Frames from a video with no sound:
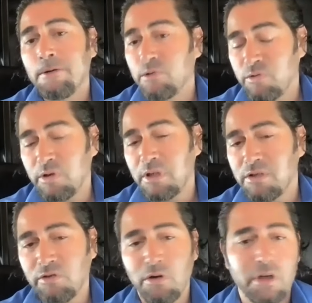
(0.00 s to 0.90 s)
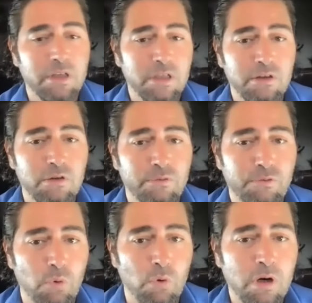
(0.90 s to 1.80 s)
which really just started in
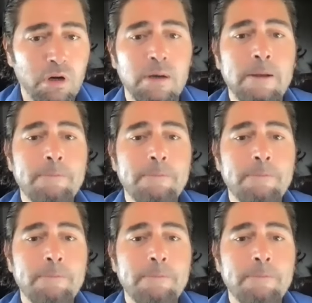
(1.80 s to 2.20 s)
Q4,